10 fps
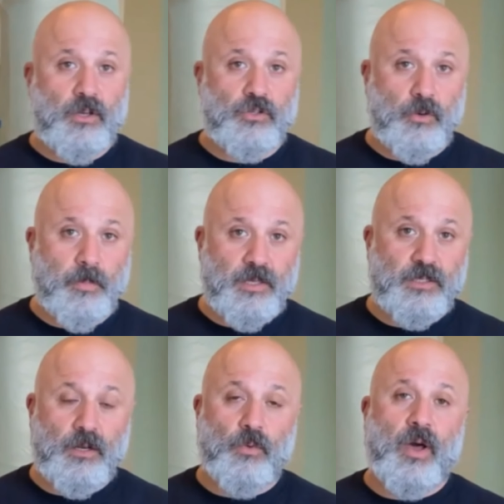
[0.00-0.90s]
So
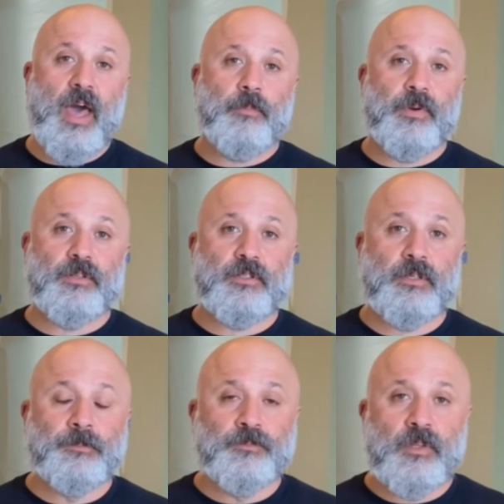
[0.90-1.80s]
basically what happens,
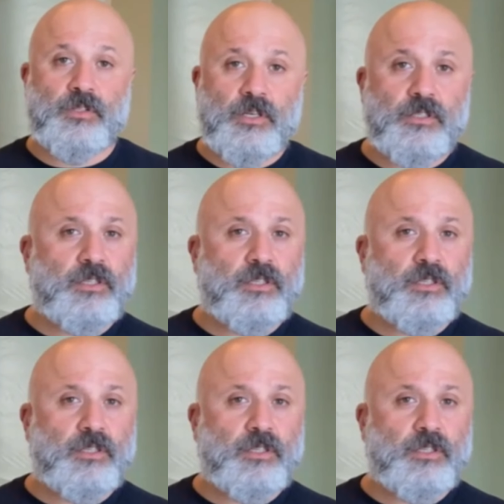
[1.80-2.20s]
since